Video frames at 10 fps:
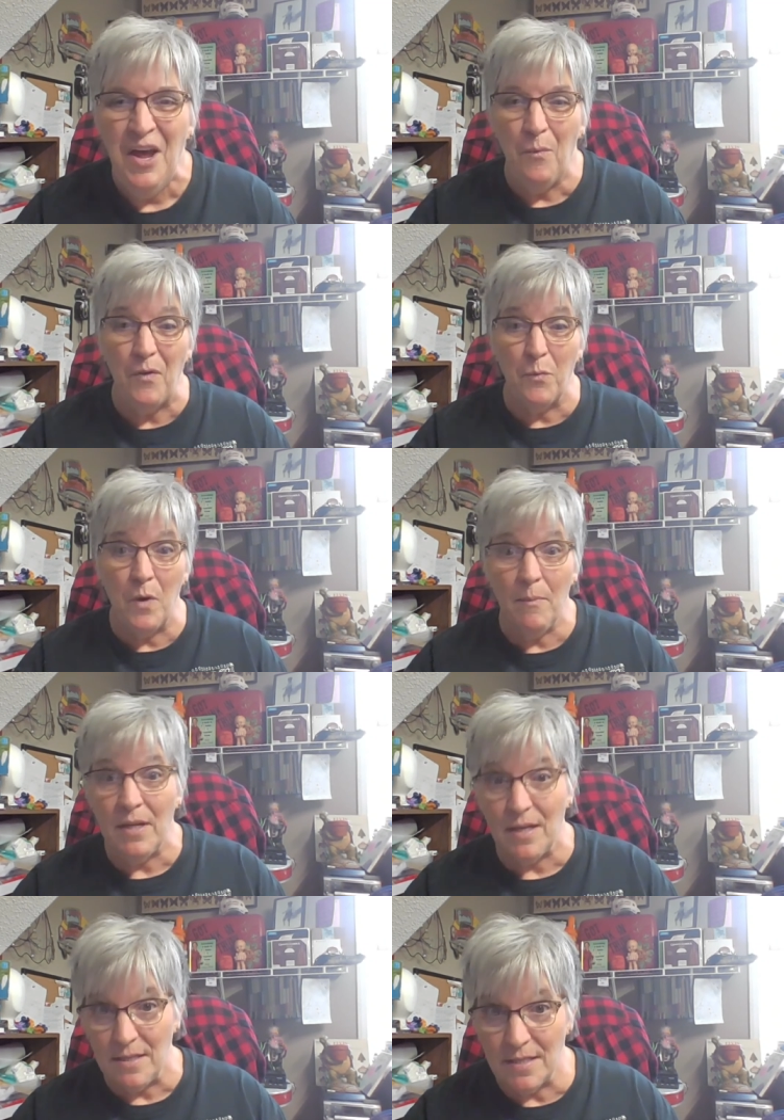with a
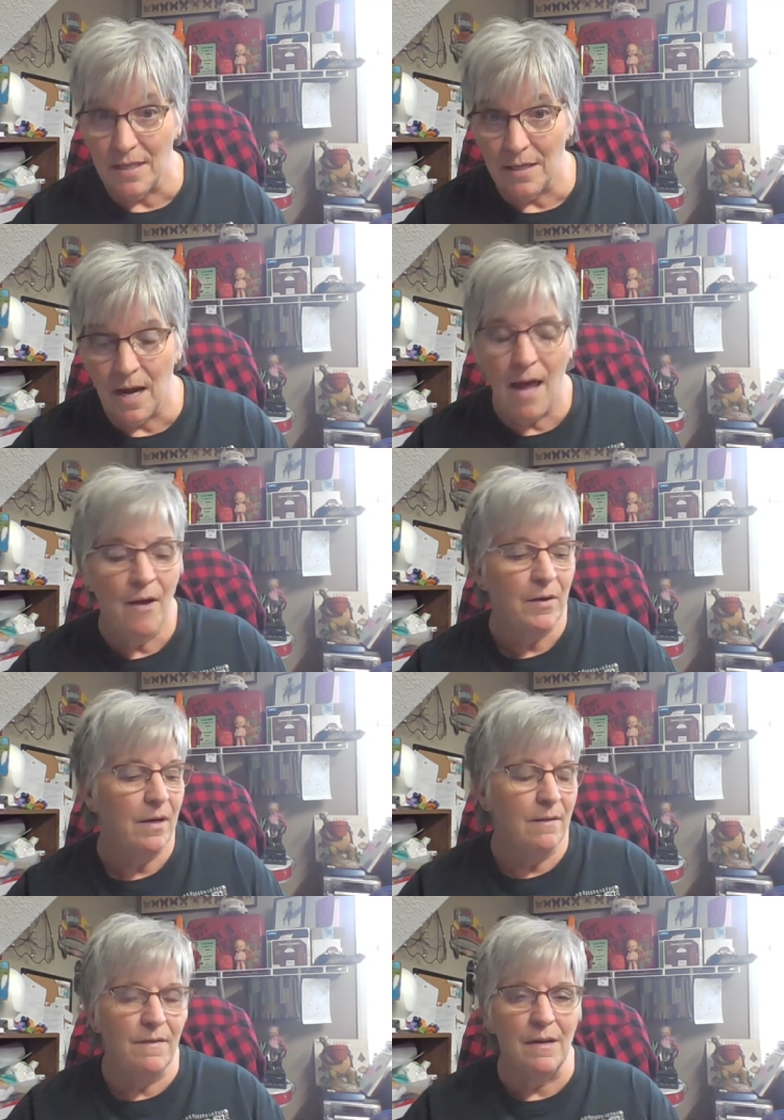ribbon and send it out,
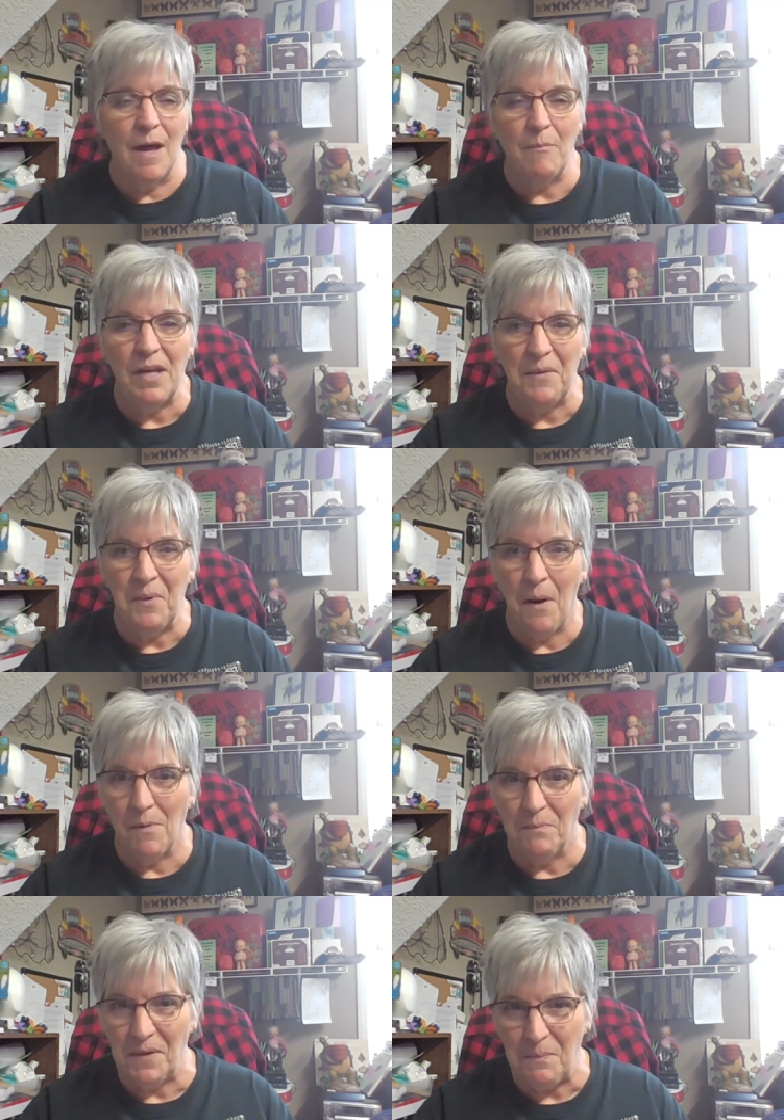then I'm going to
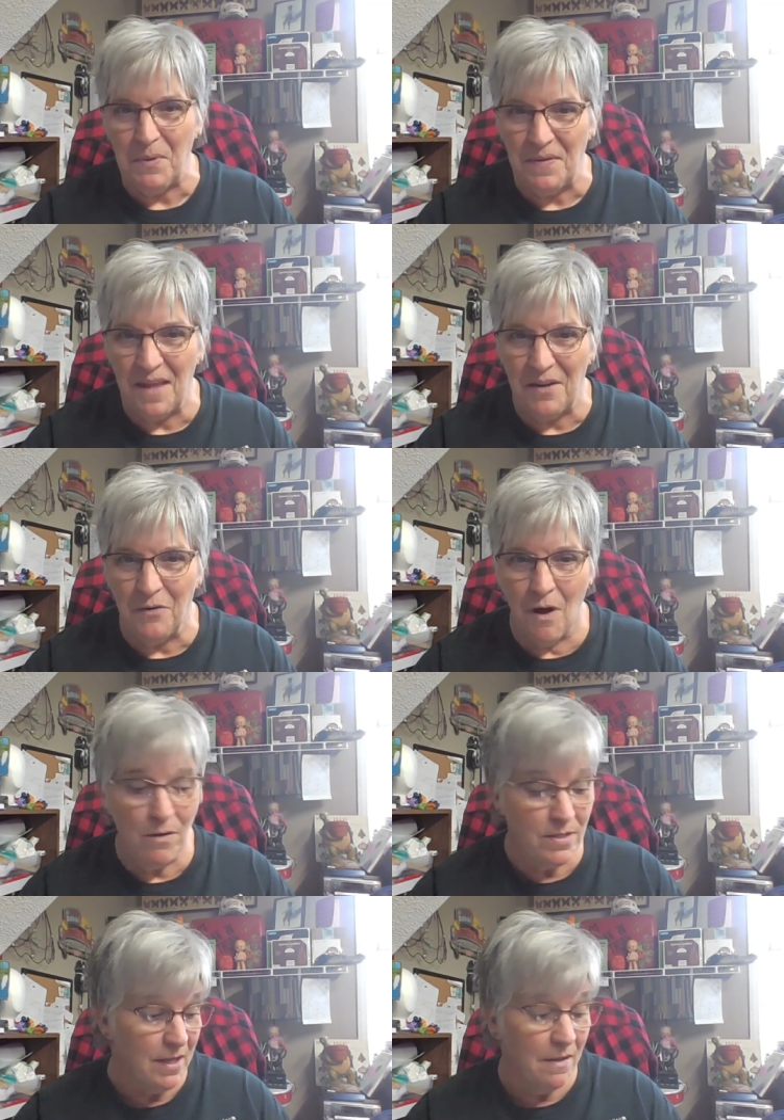probably put that on
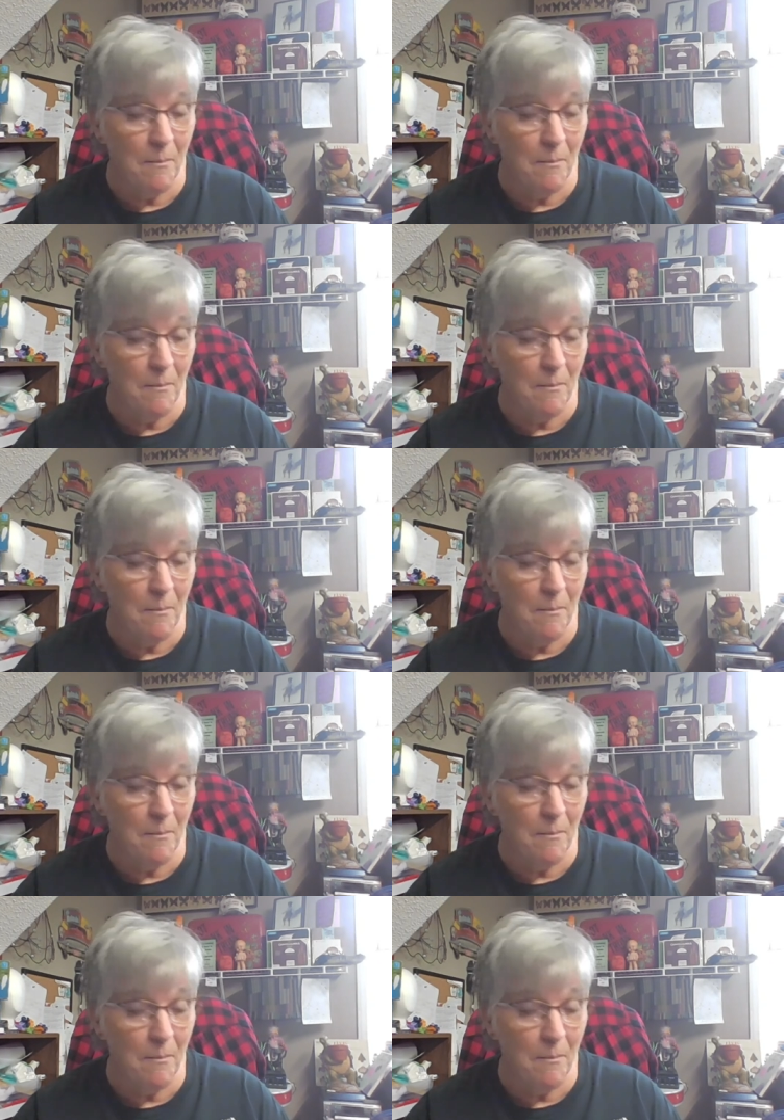wholesale.